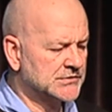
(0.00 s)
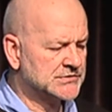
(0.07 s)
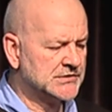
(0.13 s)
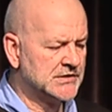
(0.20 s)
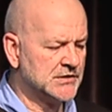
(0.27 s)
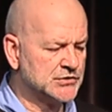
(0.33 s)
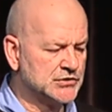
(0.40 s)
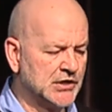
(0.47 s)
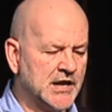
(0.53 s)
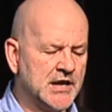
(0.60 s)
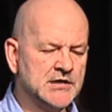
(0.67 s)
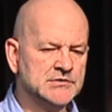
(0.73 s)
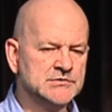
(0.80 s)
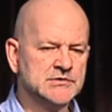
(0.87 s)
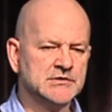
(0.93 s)
can see a
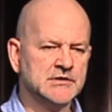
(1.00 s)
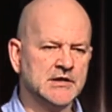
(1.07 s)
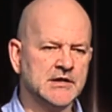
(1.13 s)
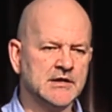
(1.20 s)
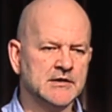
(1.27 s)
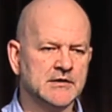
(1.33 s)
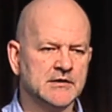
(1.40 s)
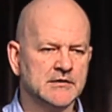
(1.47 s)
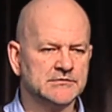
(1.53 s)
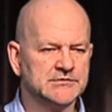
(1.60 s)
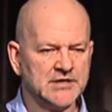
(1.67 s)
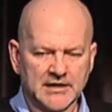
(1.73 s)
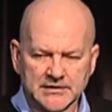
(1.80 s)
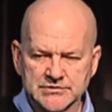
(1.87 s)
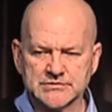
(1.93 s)
change in the
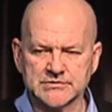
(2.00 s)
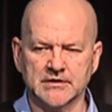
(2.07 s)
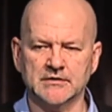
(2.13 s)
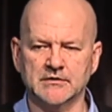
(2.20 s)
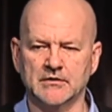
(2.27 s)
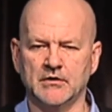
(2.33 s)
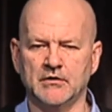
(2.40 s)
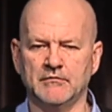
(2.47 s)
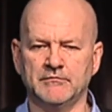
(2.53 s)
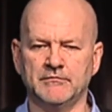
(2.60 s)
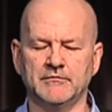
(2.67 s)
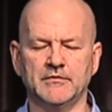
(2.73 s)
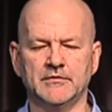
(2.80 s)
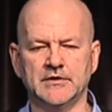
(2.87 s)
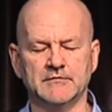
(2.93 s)
texture of
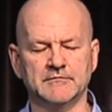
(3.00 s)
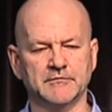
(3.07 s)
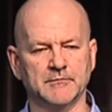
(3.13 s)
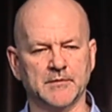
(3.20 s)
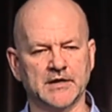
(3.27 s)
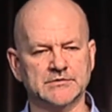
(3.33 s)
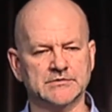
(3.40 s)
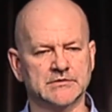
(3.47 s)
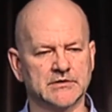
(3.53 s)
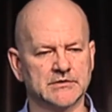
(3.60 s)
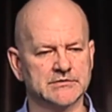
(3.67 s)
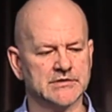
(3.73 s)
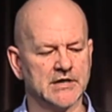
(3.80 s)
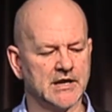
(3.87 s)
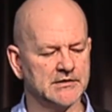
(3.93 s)
the information
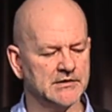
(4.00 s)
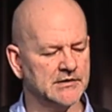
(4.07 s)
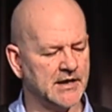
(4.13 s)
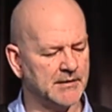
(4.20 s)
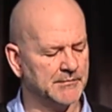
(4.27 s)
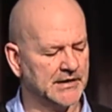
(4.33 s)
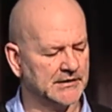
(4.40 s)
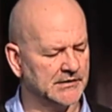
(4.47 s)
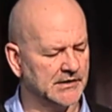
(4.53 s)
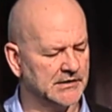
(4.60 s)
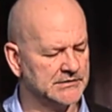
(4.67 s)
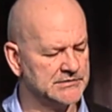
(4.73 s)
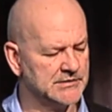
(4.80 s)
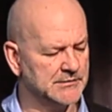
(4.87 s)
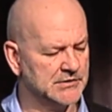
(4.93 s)
contained in that magnetics